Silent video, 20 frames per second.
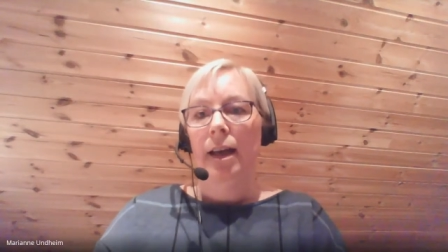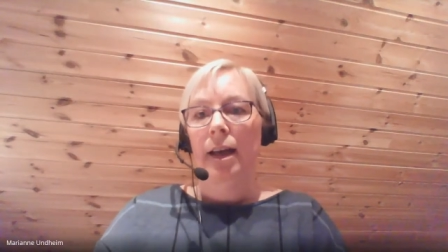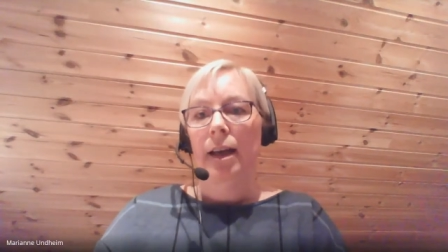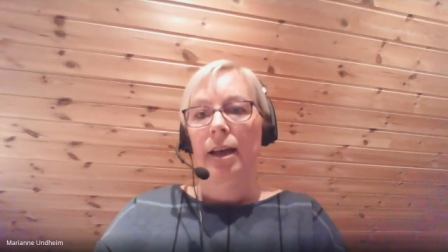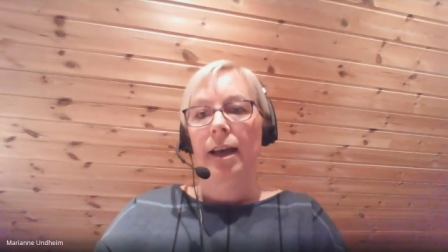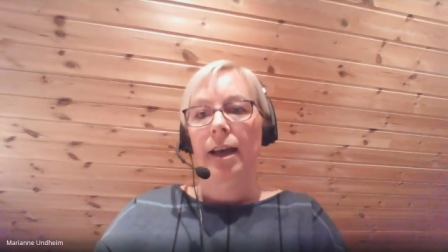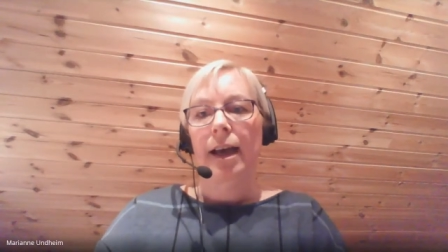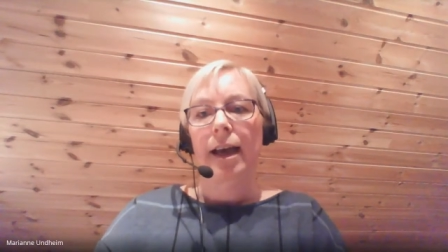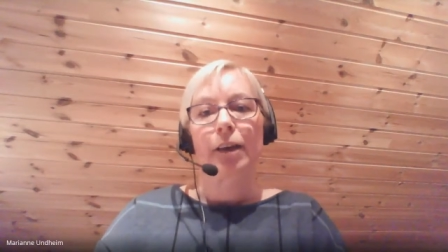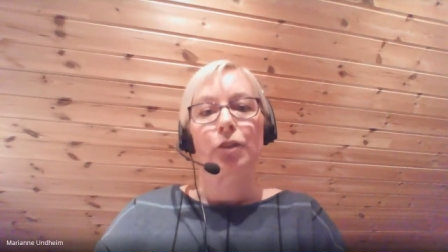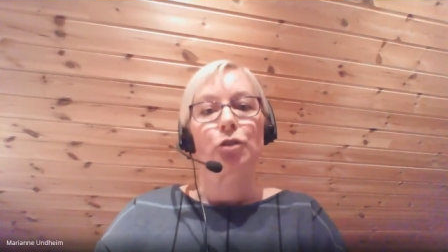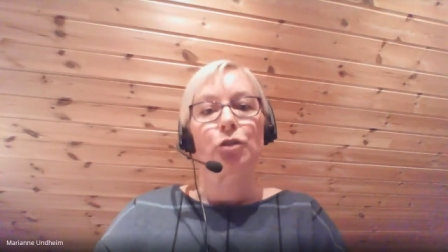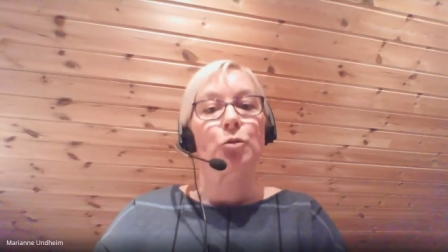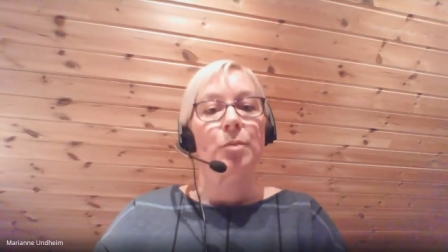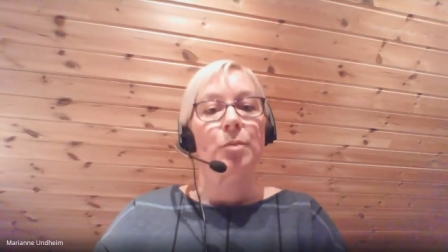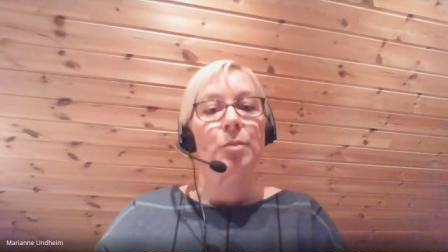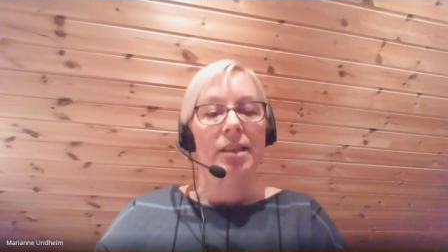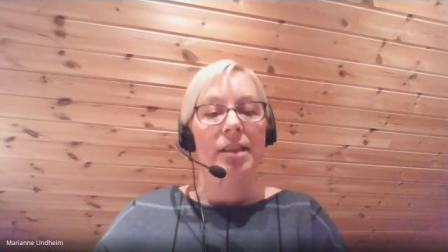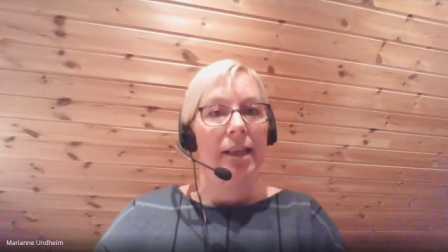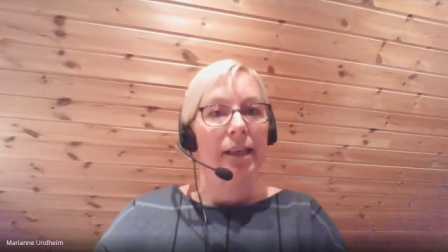uh, to
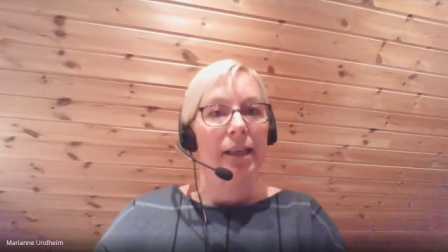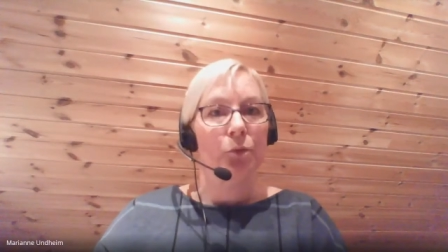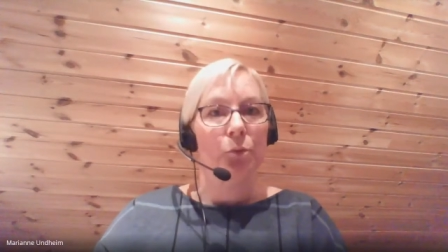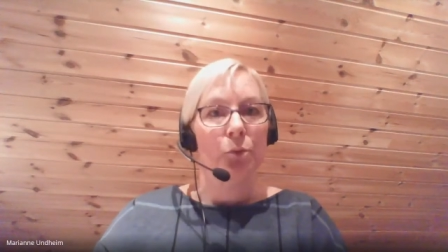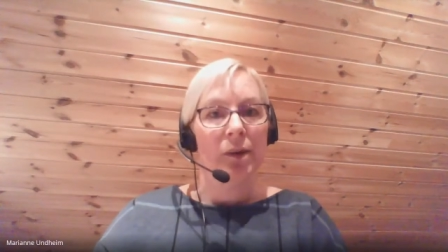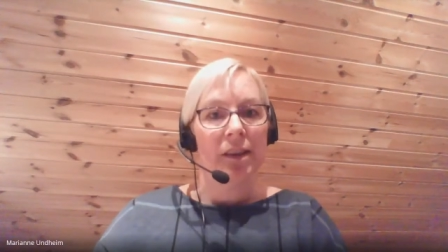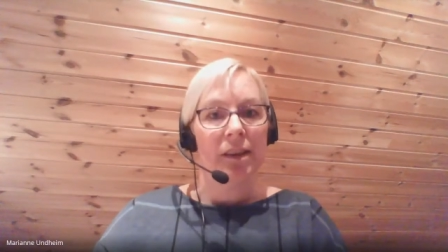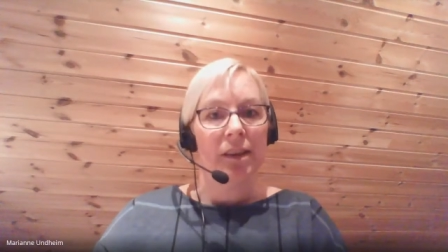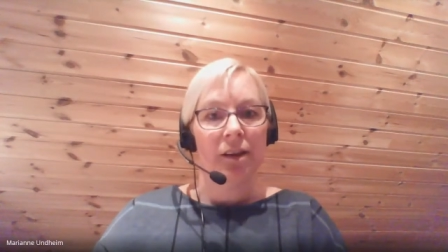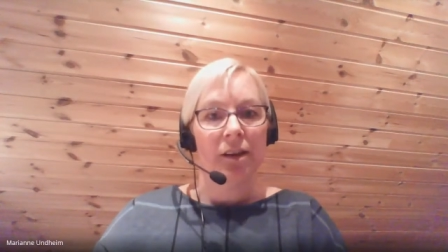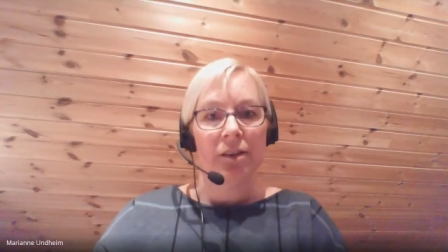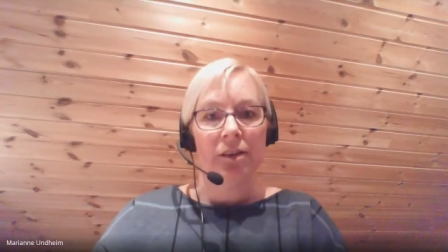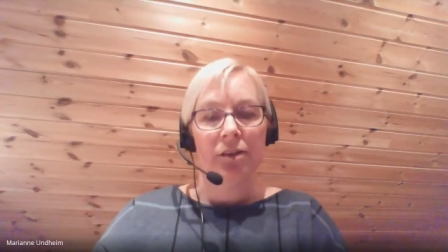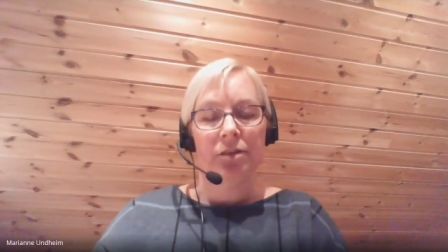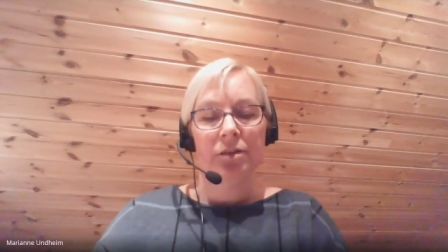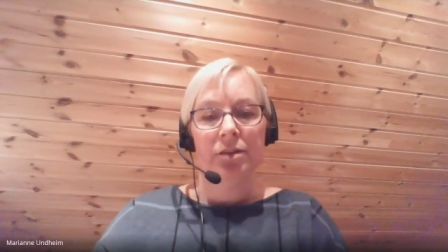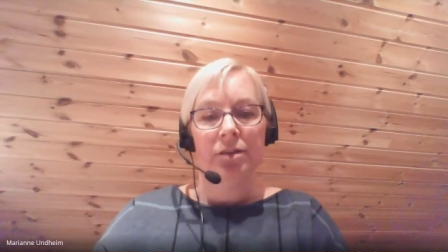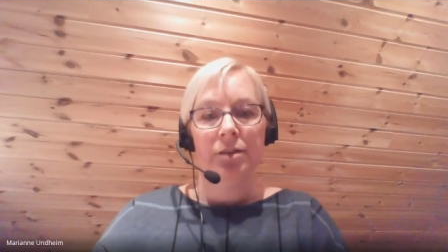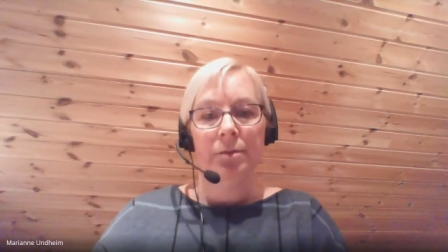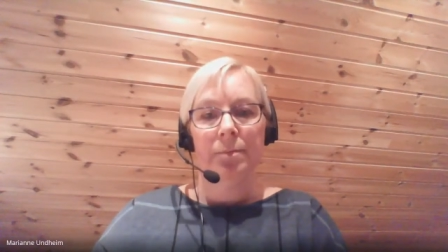be shared with
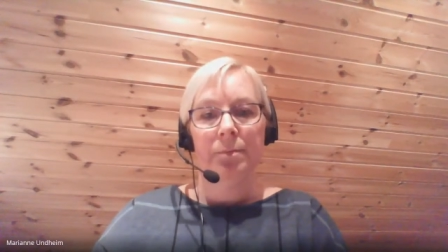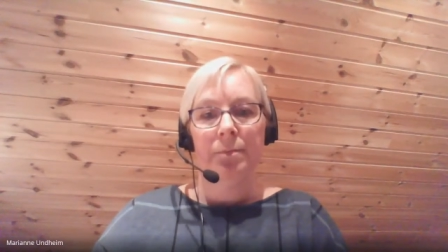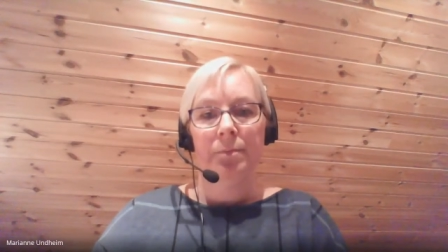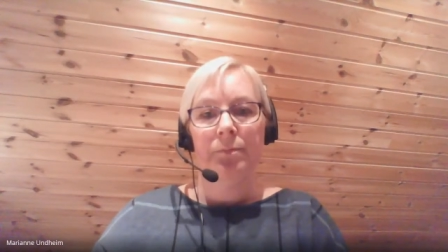others.